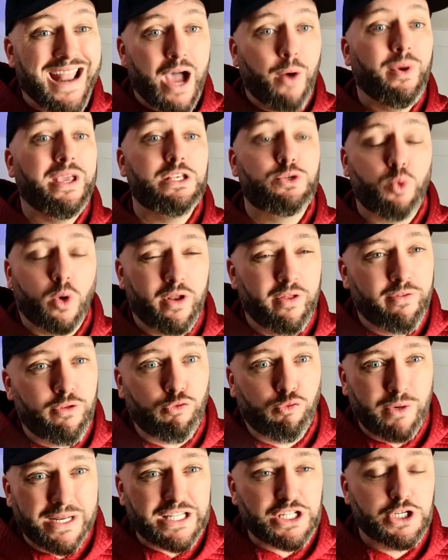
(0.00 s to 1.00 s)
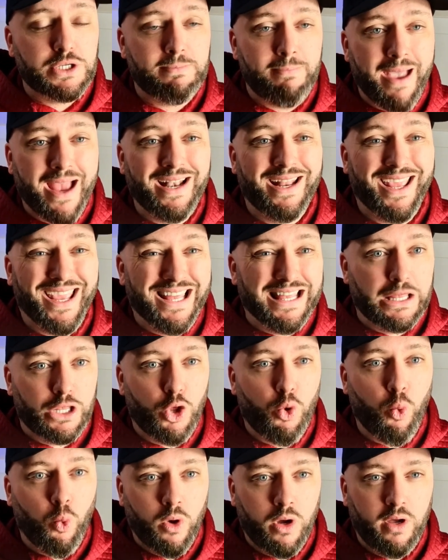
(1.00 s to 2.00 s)
now he's one of the richest men in
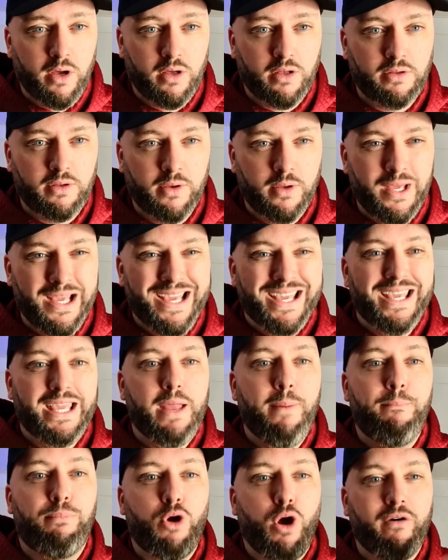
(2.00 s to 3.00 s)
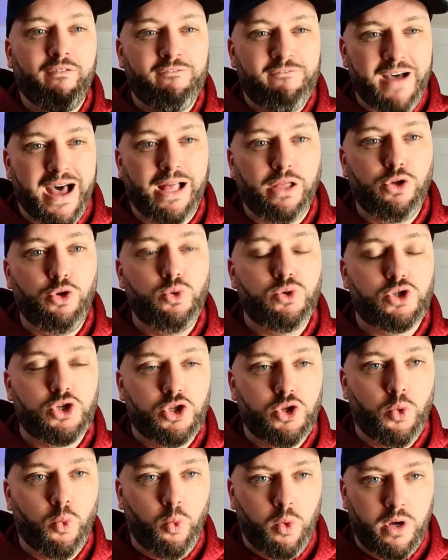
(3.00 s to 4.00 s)
the world. He brought value to
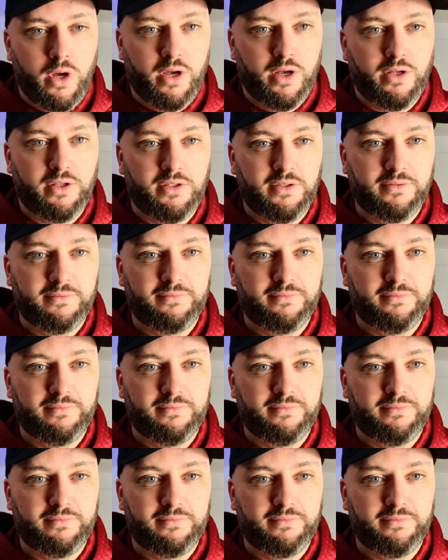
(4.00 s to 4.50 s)
the world.